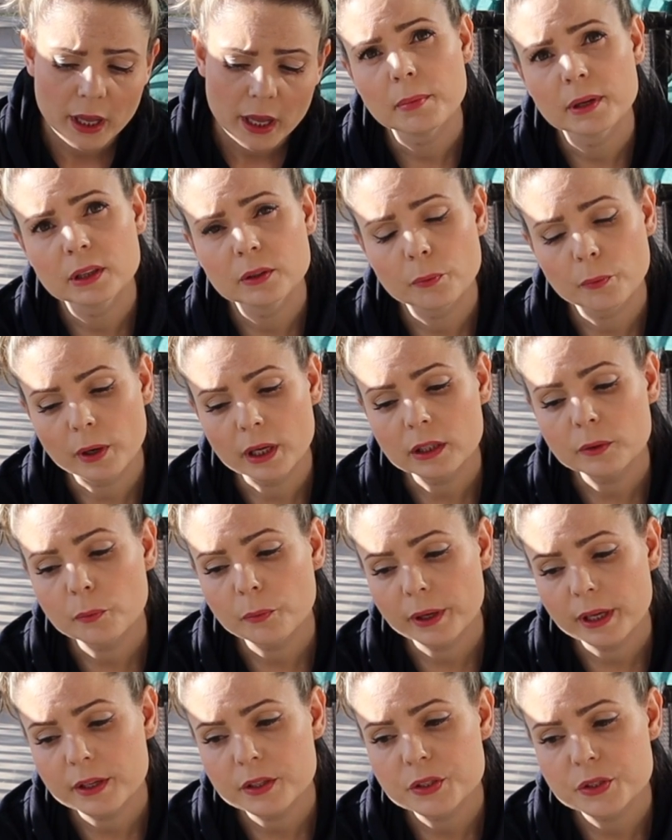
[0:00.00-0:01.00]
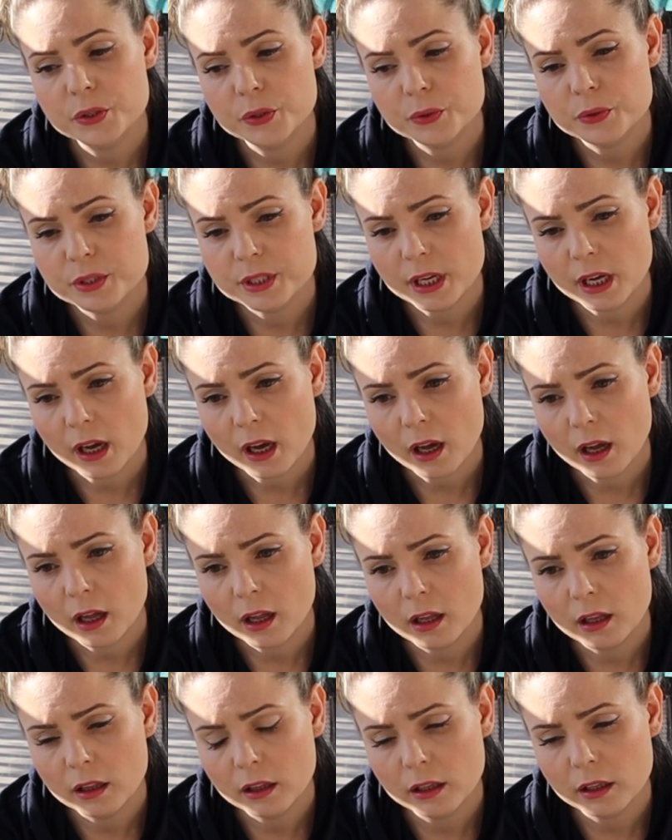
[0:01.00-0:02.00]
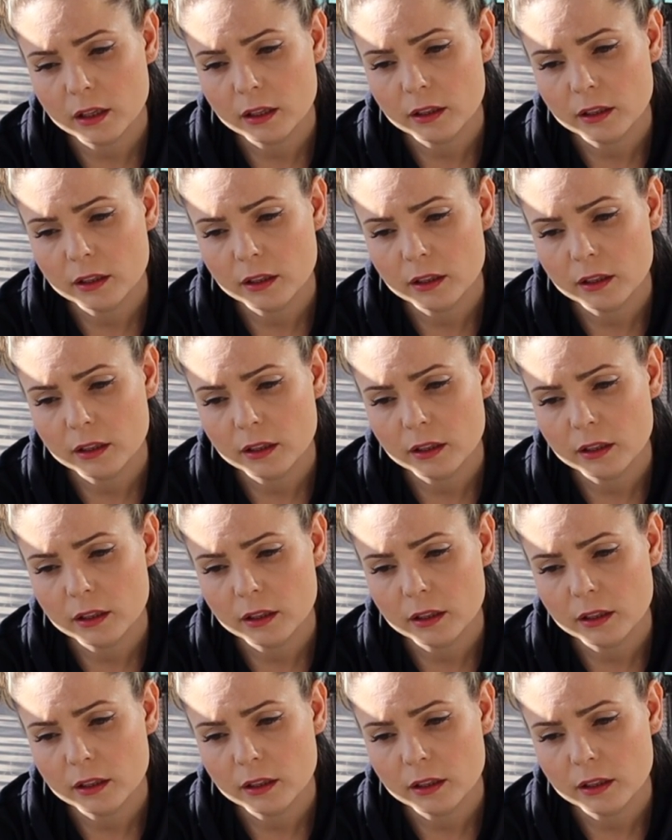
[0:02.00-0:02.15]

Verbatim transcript: but one way to tell